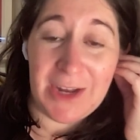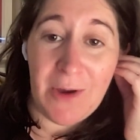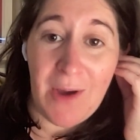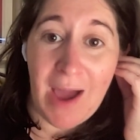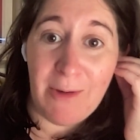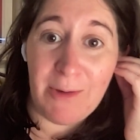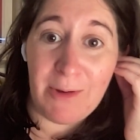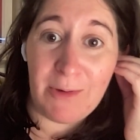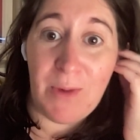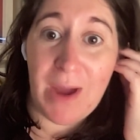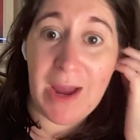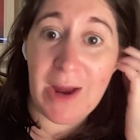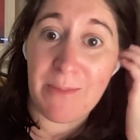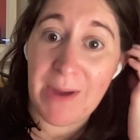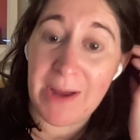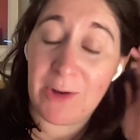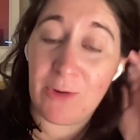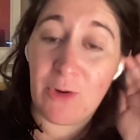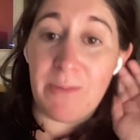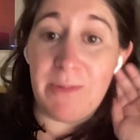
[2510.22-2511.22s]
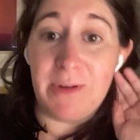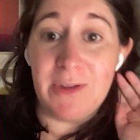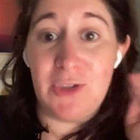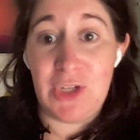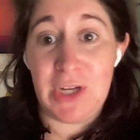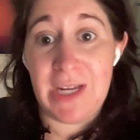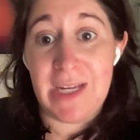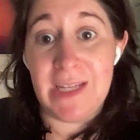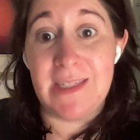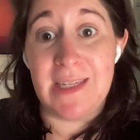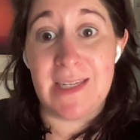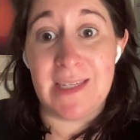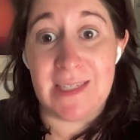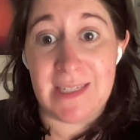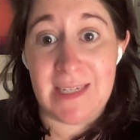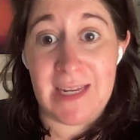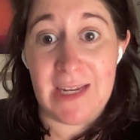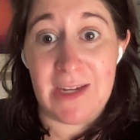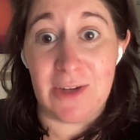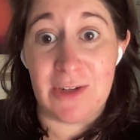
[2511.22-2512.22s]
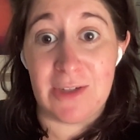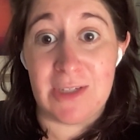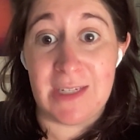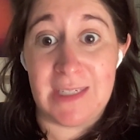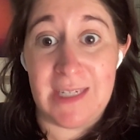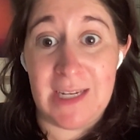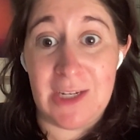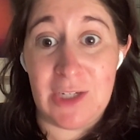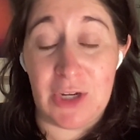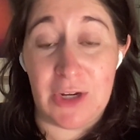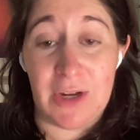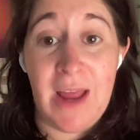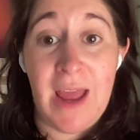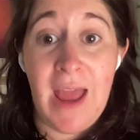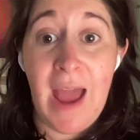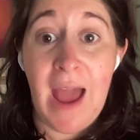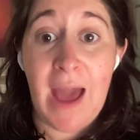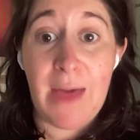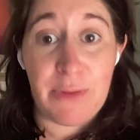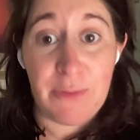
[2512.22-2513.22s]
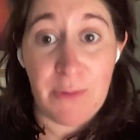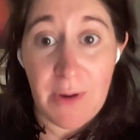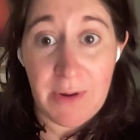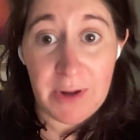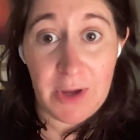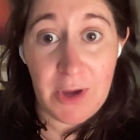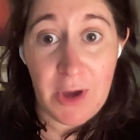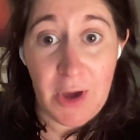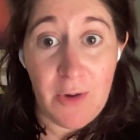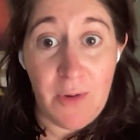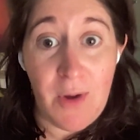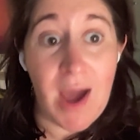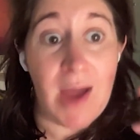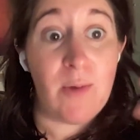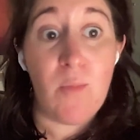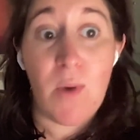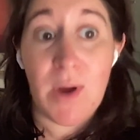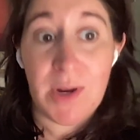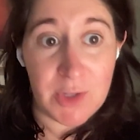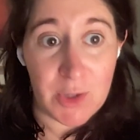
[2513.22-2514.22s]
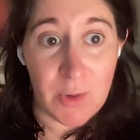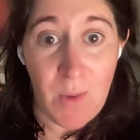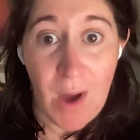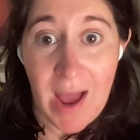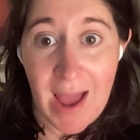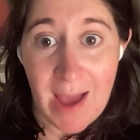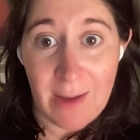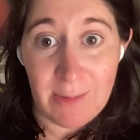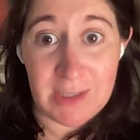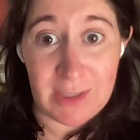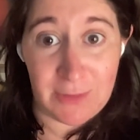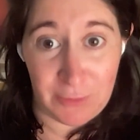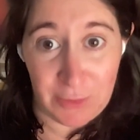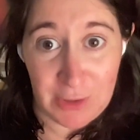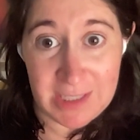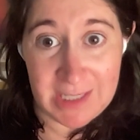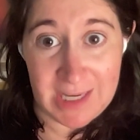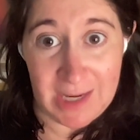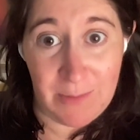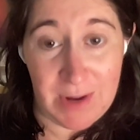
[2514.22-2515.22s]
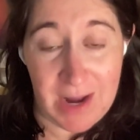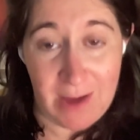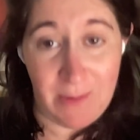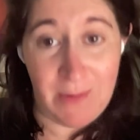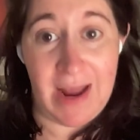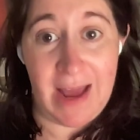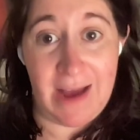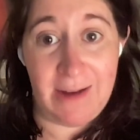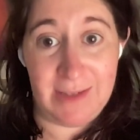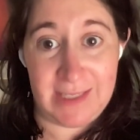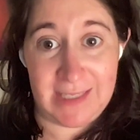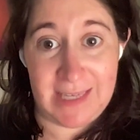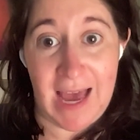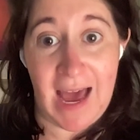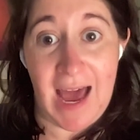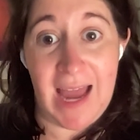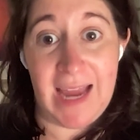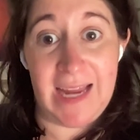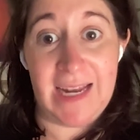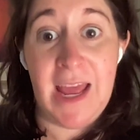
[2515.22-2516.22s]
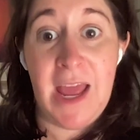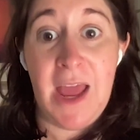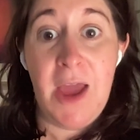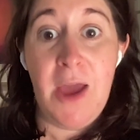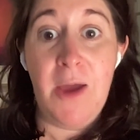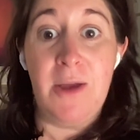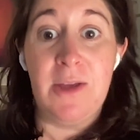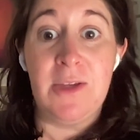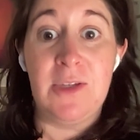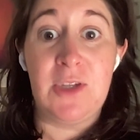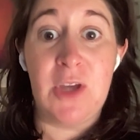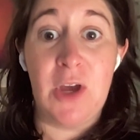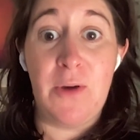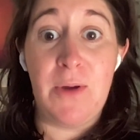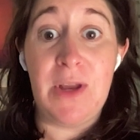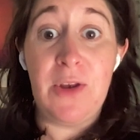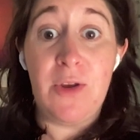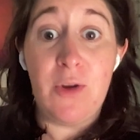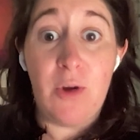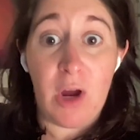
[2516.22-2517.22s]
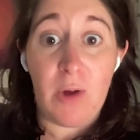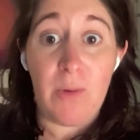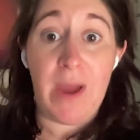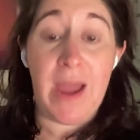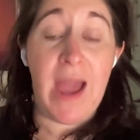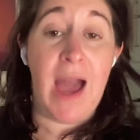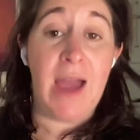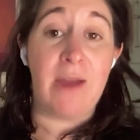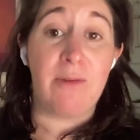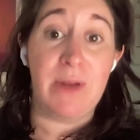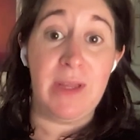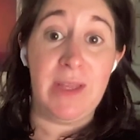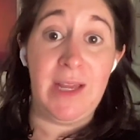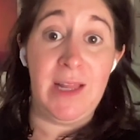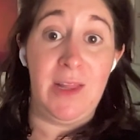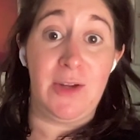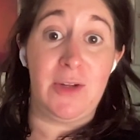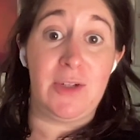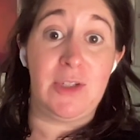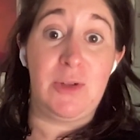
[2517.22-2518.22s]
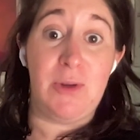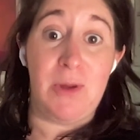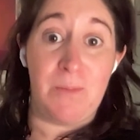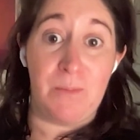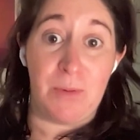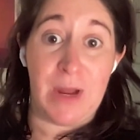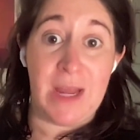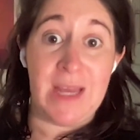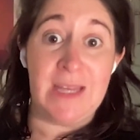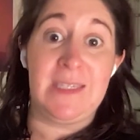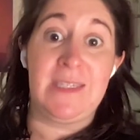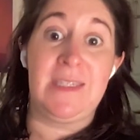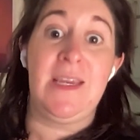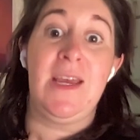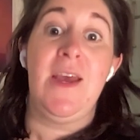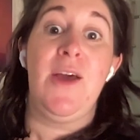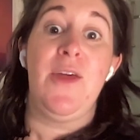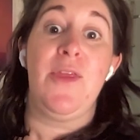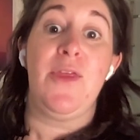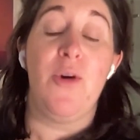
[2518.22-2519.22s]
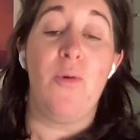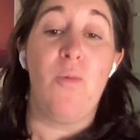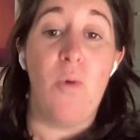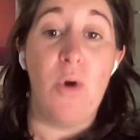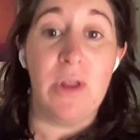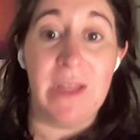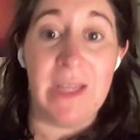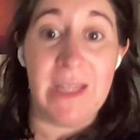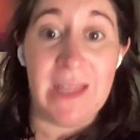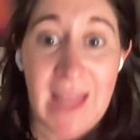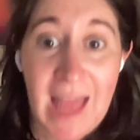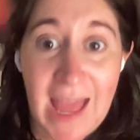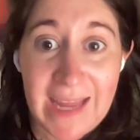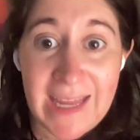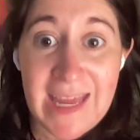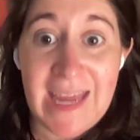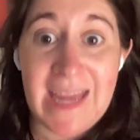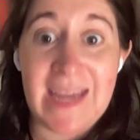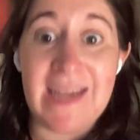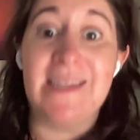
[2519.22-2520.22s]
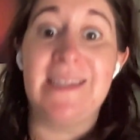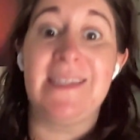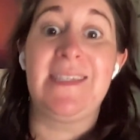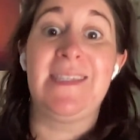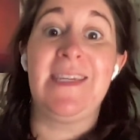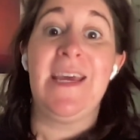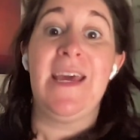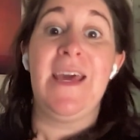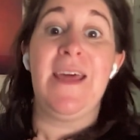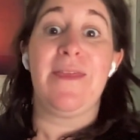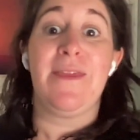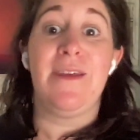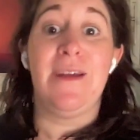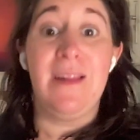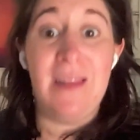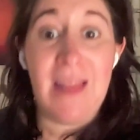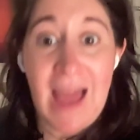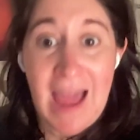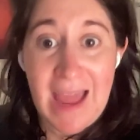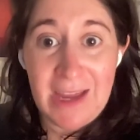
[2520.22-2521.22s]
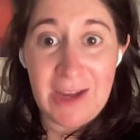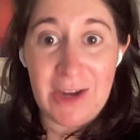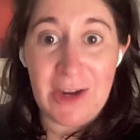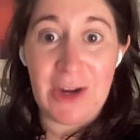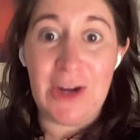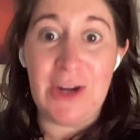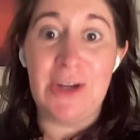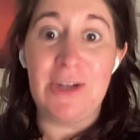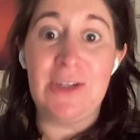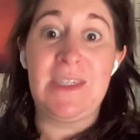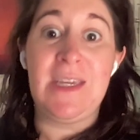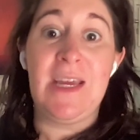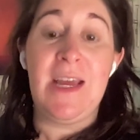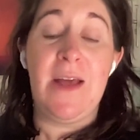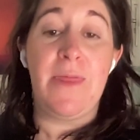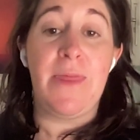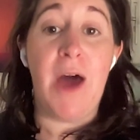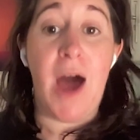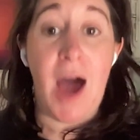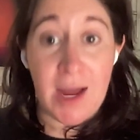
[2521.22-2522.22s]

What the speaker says: I would wear my normal jeans and sneakers and t-shirt and throw on a coat and wonder why I was freezing when I went outside. So in Norway, I really learned to embrace the woolen leggings, the layers, the